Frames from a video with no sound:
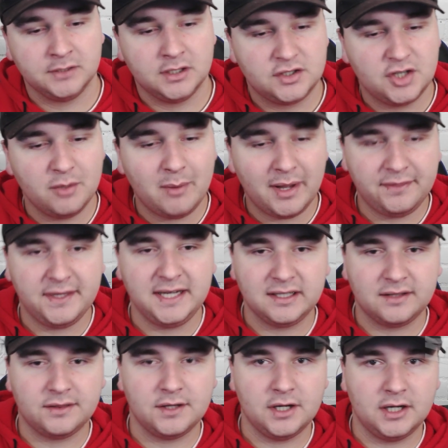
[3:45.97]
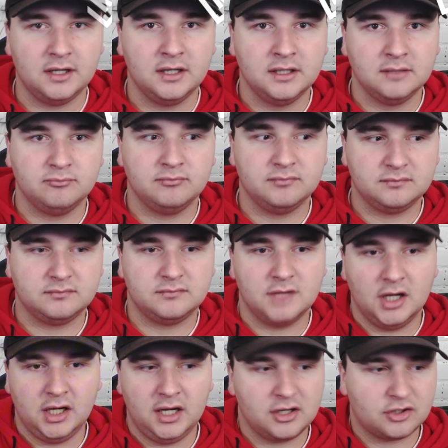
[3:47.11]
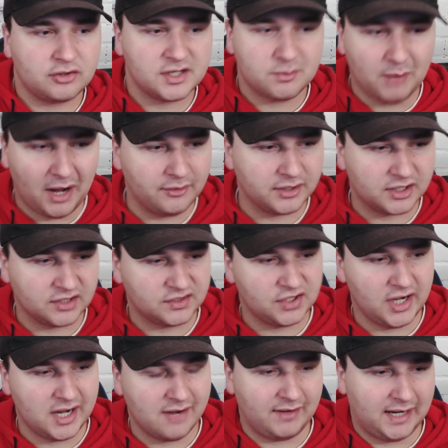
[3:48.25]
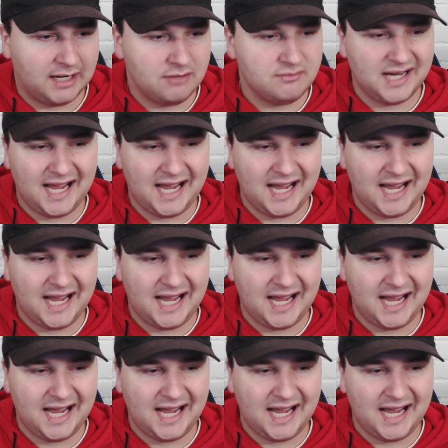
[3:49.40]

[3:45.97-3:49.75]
do I think that Chris Wilder can turn it around?